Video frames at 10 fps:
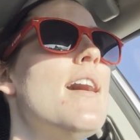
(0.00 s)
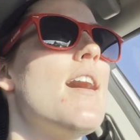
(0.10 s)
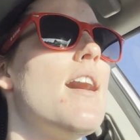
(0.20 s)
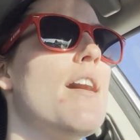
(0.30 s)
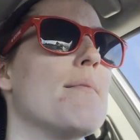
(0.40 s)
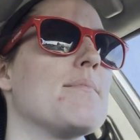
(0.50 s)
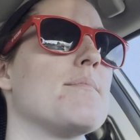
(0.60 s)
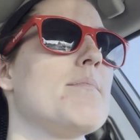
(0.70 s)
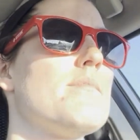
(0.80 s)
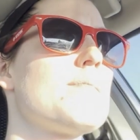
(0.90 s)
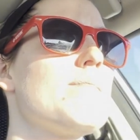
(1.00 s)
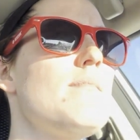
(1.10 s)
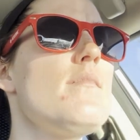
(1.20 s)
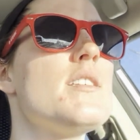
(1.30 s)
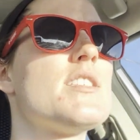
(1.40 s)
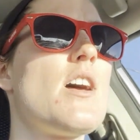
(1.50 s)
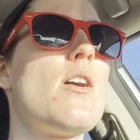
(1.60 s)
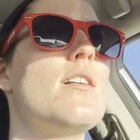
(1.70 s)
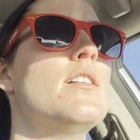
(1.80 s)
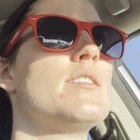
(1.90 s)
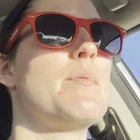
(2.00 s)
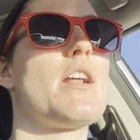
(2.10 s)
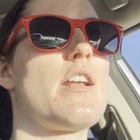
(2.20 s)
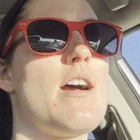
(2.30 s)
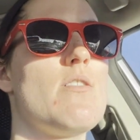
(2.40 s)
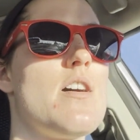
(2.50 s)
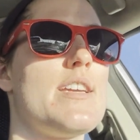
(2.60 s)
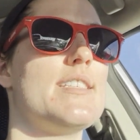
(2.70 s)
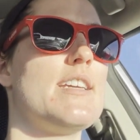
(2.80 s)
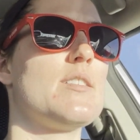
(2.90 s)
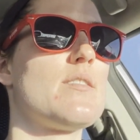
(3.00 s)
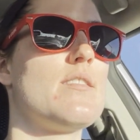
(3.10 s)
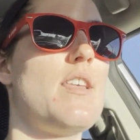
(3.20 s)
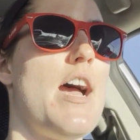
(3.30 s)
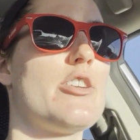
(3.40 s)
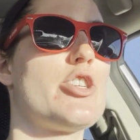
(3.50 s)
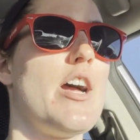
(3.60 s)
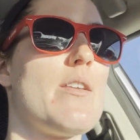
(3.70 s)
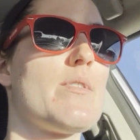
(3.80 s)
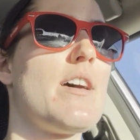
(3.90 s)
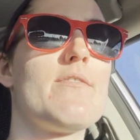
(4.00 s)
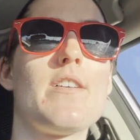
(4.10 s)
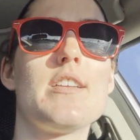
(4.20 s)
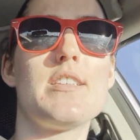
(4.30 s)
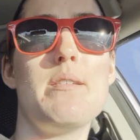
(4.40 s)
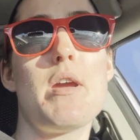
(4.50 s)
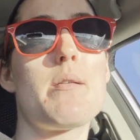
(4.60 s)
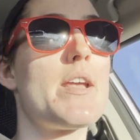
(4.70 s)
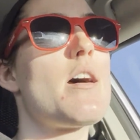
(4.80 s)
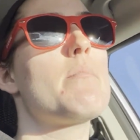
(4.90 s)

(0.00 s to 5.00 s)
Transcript: Um, so depending on how long he stays at Shine with that friend, he may or may not